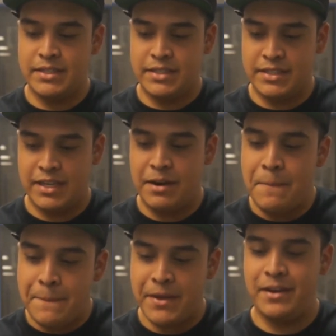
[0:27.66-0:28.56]

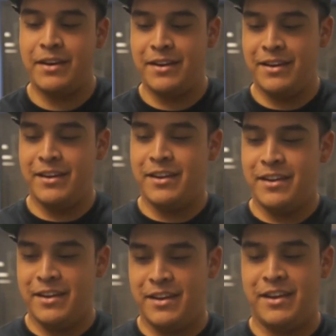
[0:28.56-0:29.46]
Cinnamon
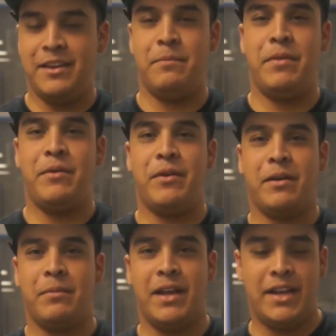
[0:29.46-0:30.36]
and
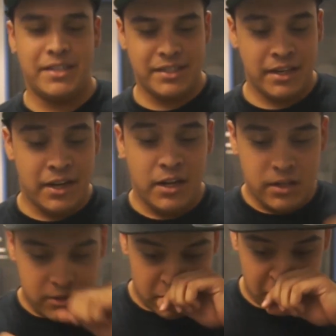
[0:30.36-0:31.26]
Bedrock Blast.
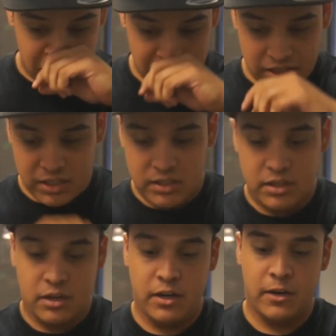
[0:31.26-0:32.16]
So let's get
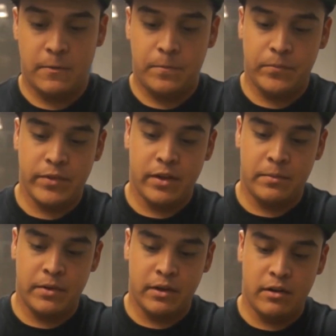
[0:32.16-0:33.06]
started.
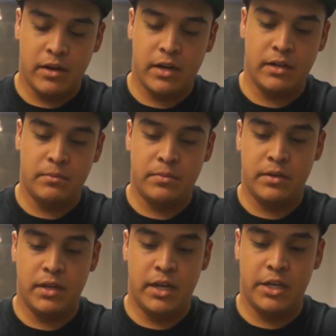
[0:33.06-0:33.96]
I'm going to go ahead and
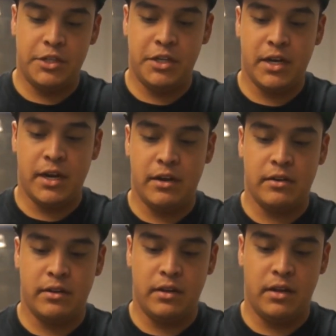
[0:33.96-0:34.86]
put the AGI
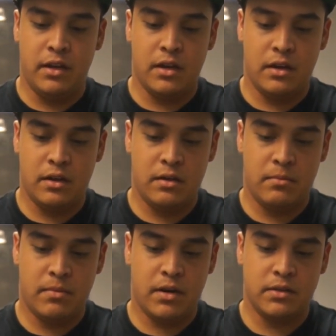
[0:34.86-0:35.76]
on the
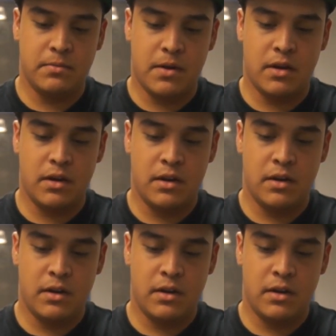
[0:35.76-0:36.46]
box mod.